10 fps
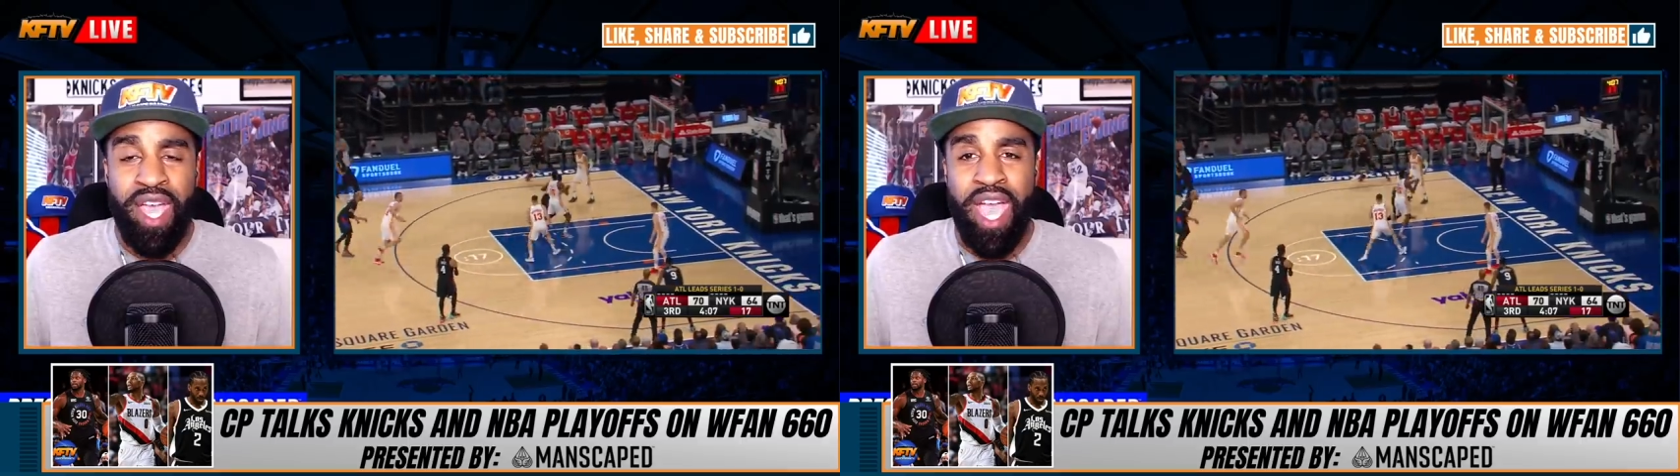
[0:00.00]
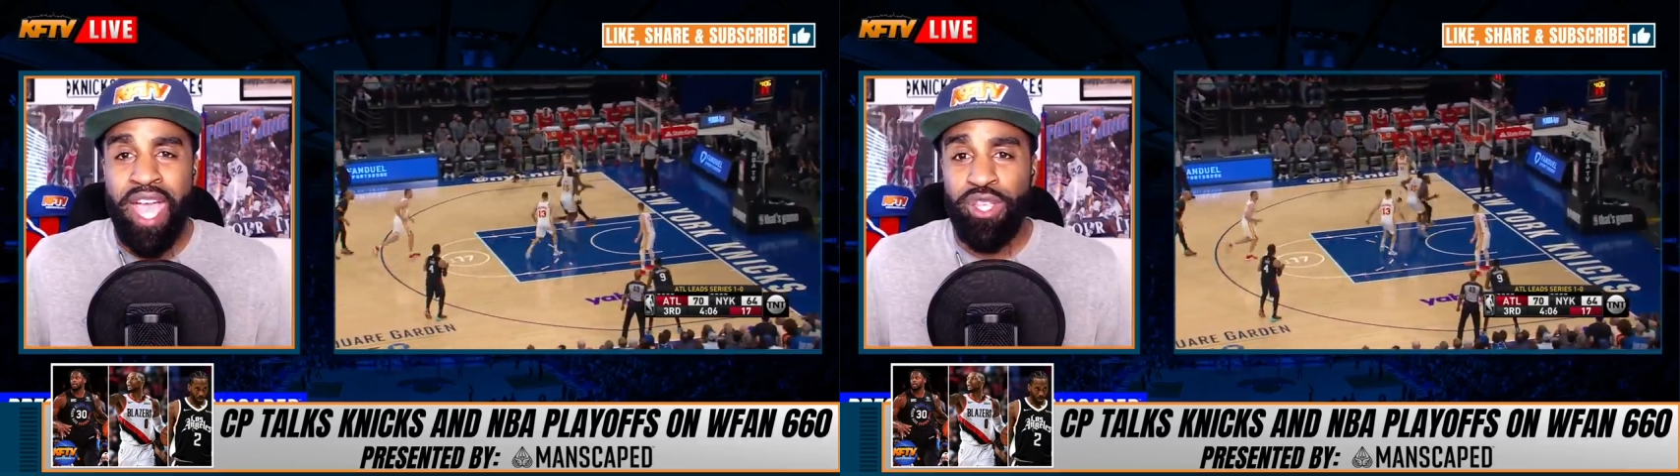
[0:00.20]

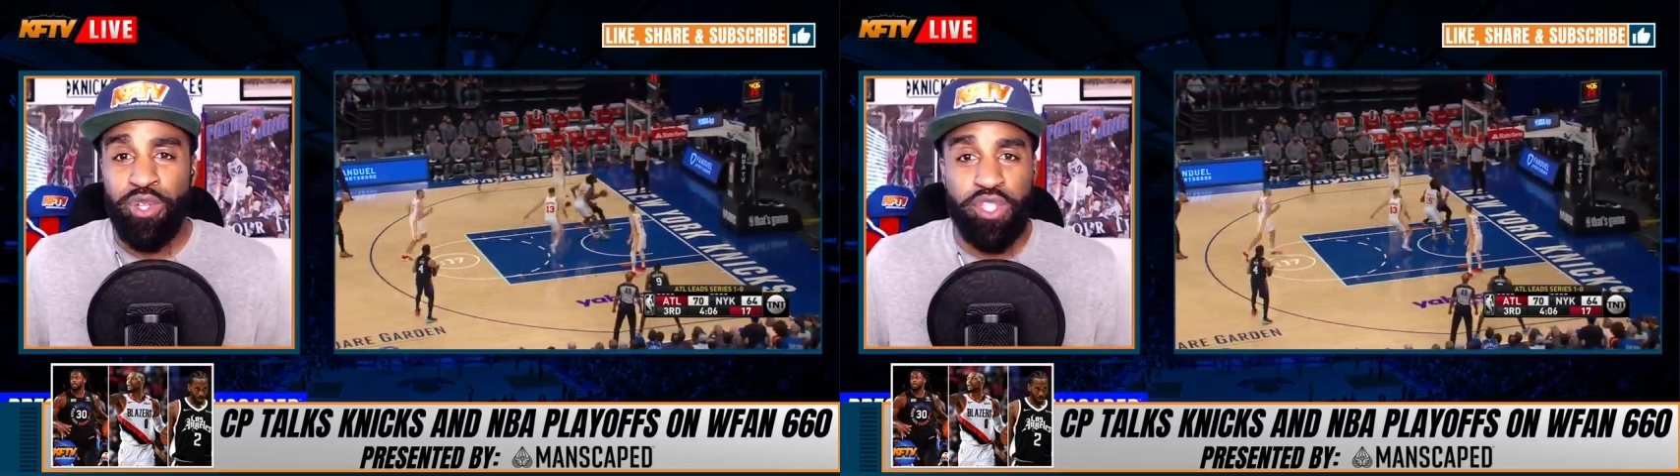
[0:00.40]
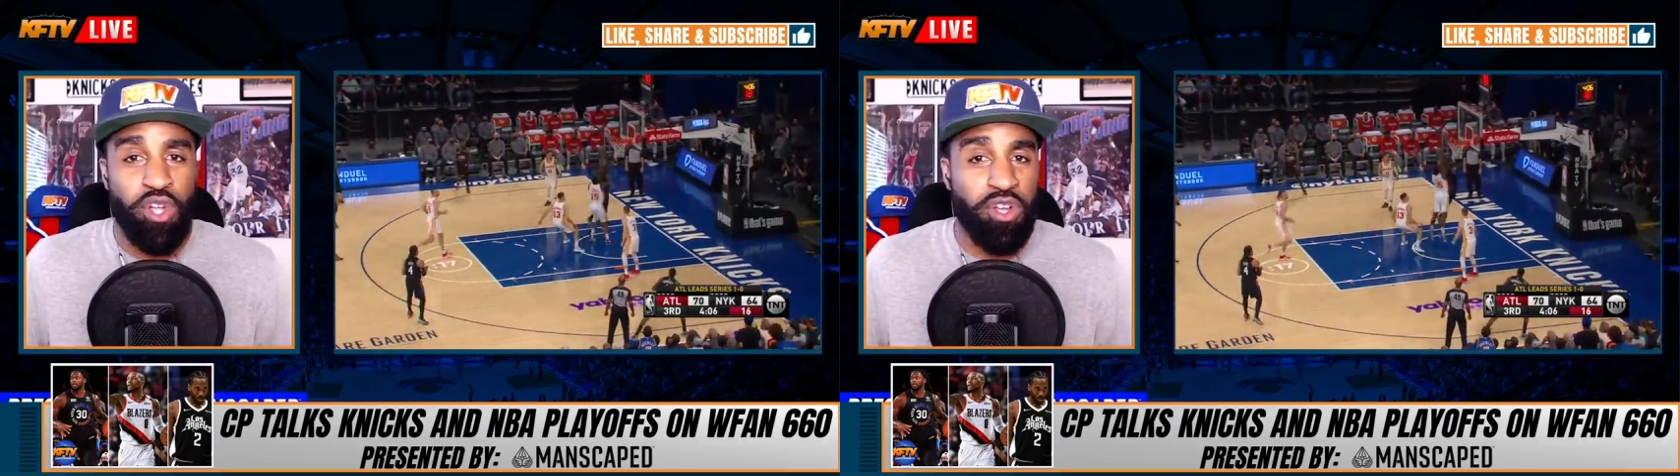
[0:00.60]
and you're
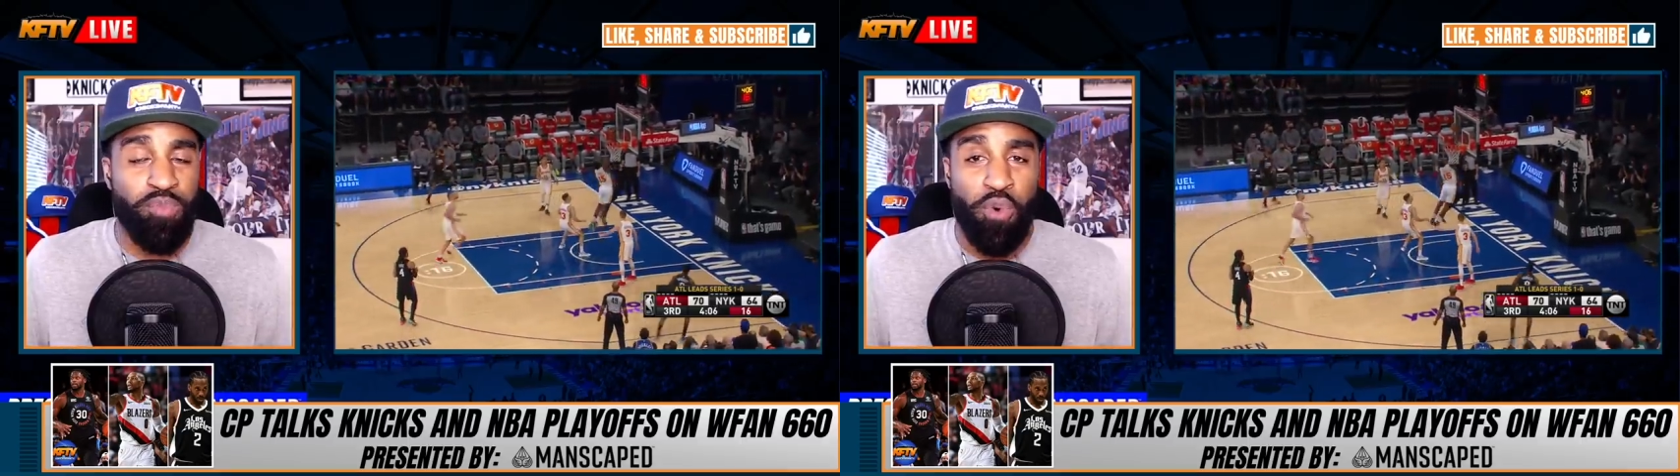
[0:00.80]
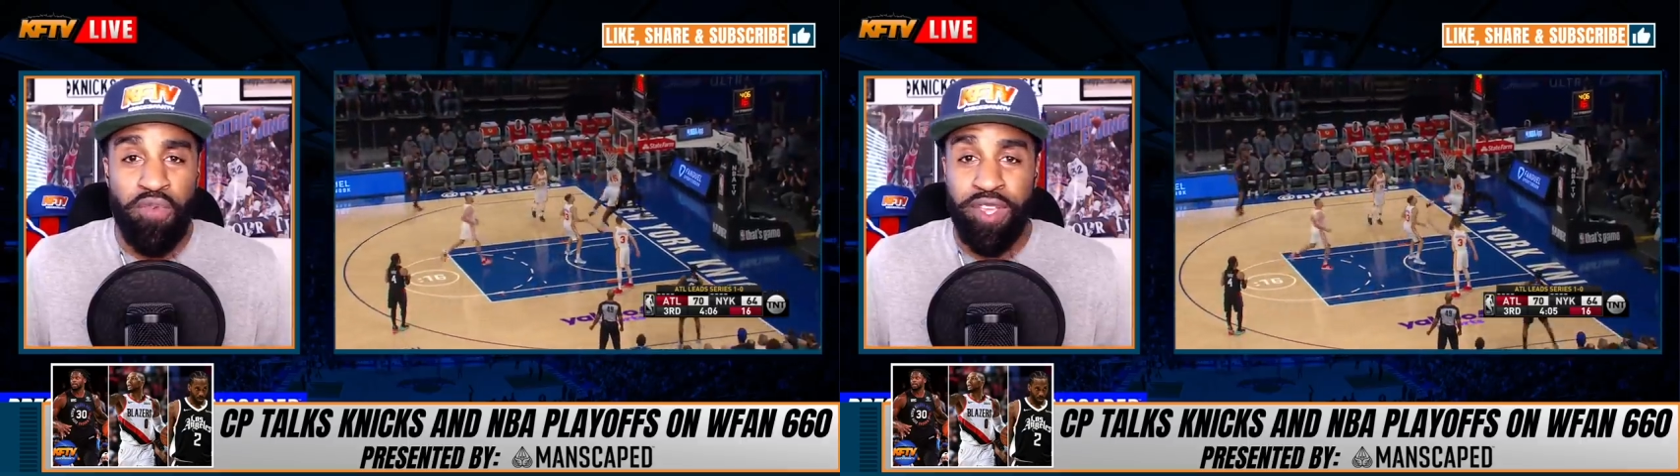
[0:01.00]
stuck
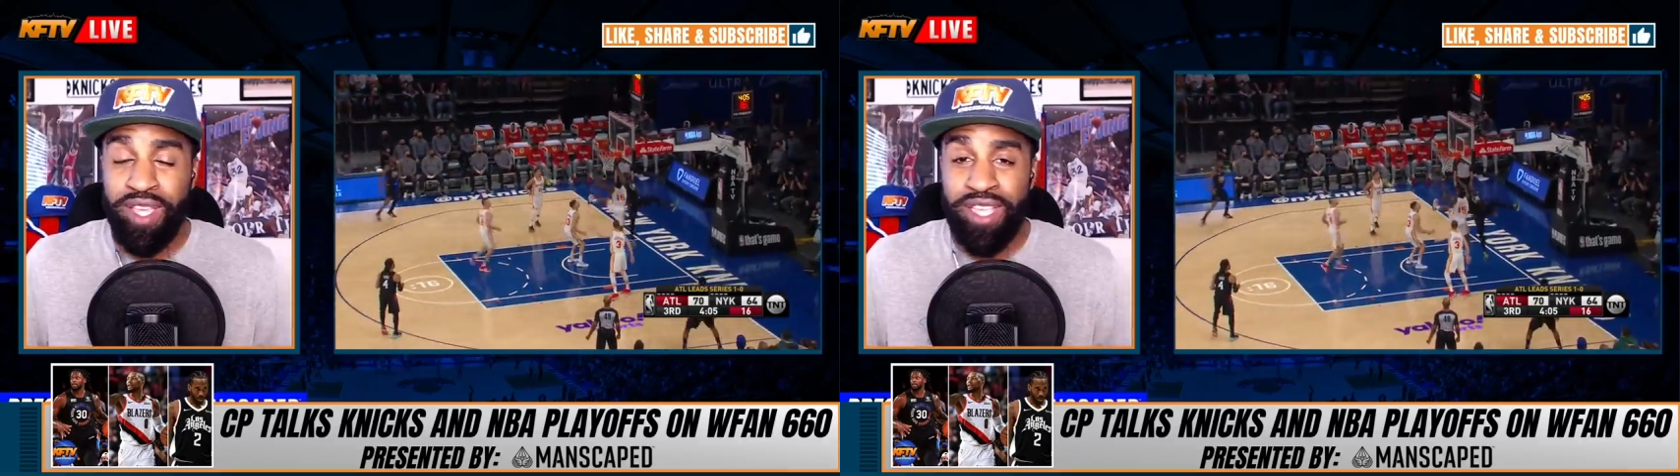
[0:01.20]
moving